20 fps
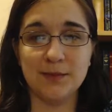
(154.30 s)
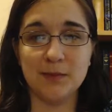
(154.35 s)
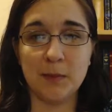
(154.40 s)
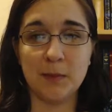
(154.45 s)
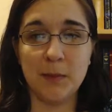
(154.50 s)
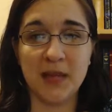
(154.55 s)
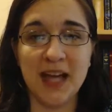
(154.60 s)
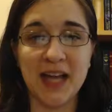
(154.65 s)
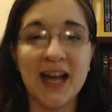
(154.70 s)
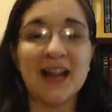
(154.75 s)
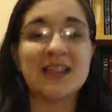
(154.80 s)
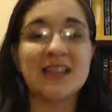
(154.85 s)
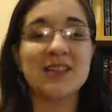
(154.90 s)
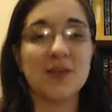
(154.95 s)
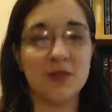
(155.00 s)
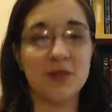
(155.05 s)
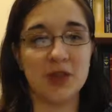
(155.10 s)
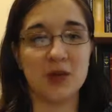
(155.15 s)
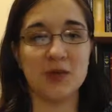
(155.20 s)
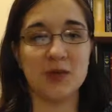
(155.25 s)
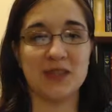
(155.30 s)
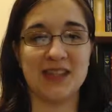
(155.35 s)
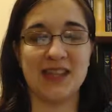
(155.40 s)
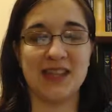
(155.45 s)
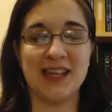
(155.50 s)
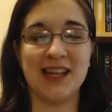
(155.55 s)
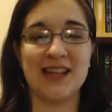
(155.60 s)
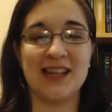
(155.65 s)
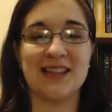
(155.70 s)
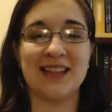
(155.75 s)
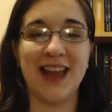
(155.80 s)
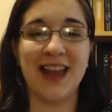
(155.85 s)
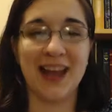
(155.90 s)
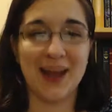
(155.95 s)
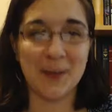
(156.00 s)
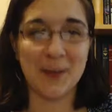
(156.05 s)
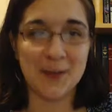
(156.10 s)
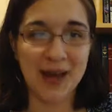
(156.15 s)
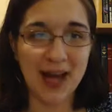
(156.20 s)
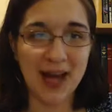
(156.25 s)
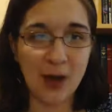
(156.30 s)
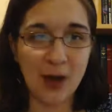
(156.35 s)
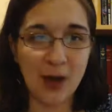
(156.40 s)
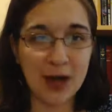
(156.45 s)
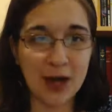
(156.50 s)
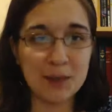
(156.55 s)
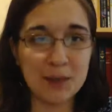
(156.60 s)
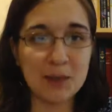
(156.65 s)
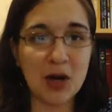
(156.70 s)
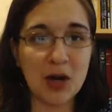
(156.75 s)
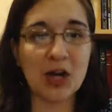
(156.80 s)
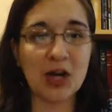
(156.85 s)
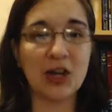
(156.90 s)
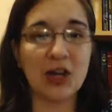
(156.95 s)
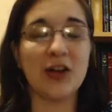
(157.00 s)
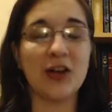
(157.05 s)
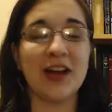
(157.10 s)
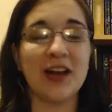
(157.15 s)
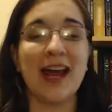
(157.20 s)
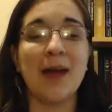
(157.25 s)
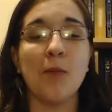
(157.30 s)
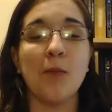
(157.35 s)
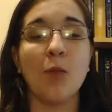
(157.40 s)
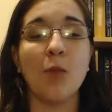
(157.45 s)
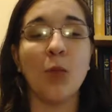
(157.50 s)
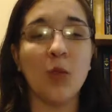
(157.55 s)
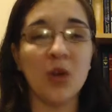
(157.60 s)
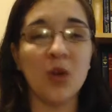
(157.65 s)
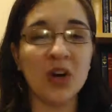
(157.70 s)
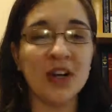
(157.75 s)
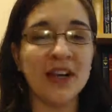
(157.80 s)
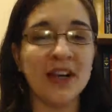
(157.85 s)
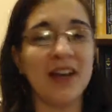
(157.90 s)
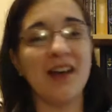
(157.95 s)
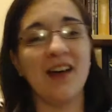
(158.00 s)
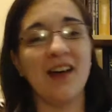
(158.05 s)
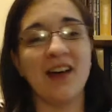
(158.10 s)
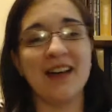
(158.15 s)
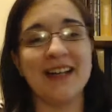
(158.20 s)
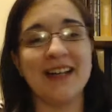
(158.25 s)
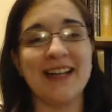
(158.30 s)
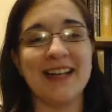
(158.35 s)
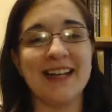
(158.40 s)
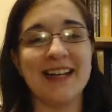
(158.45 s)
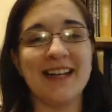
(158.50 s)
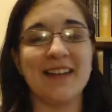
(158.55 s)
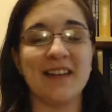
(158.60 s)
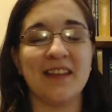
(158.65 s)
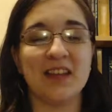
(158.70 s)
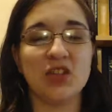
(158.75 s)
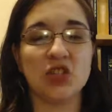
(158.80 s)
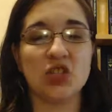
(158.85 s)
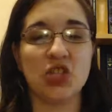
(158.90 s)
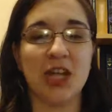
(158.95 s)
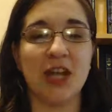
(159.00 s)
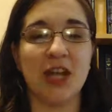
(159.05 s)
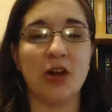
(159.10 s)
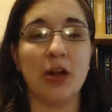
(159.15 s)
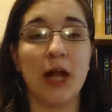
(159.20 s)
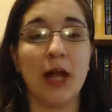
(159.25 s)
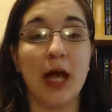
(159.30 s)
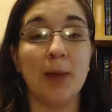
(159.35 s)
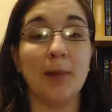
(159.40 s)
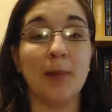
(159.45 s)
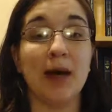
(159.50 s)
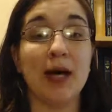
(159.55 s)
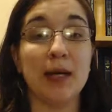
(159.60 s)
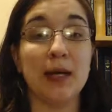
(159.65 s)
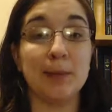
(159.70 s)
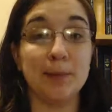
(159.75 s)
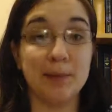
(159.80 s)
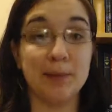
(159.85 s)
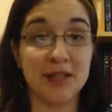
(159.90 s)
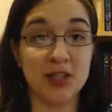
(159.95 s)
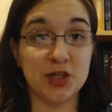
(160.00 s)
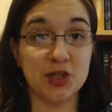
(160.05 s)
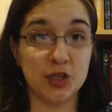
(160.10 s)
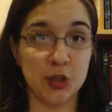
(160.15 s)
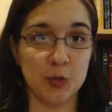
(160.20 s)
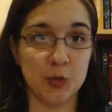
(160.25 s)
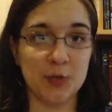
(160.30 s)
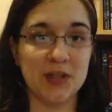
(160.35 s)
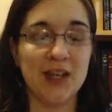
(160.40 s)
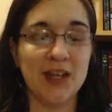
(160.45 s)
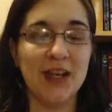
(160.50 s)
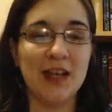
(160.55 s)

because of those things, I am now on Parlor, and I am working on getting this channel up on BitChute.